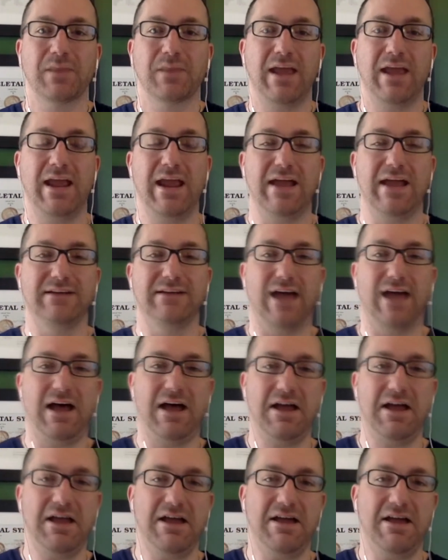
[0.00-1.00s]
And
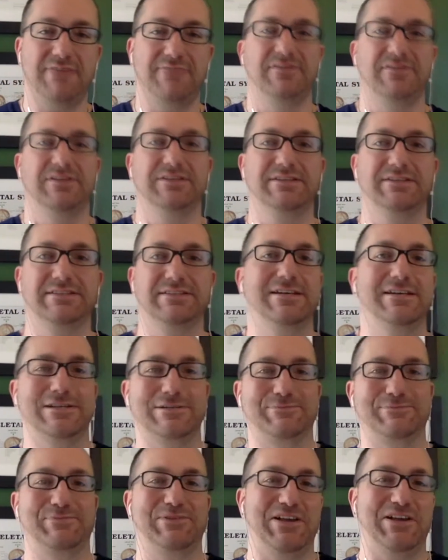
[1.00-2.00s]
I have the
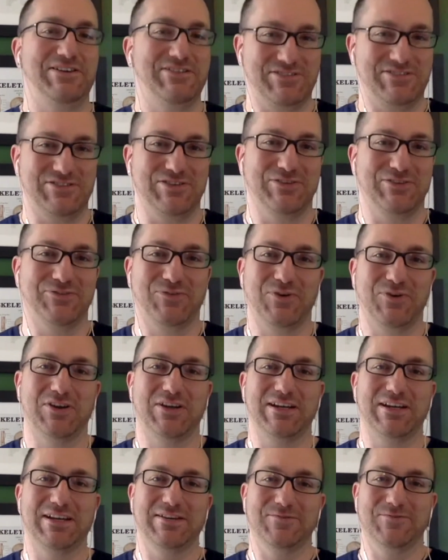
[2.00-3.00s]
distinct pleasure of
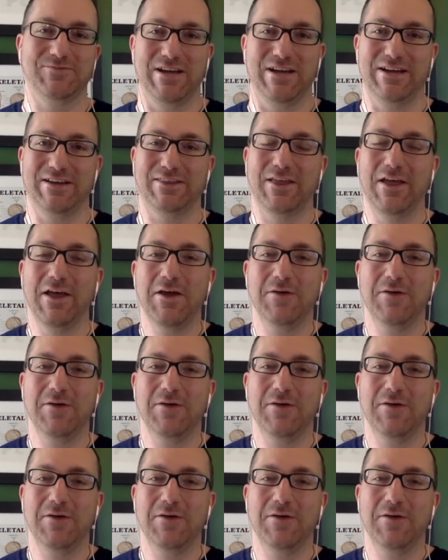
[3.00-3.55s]
working with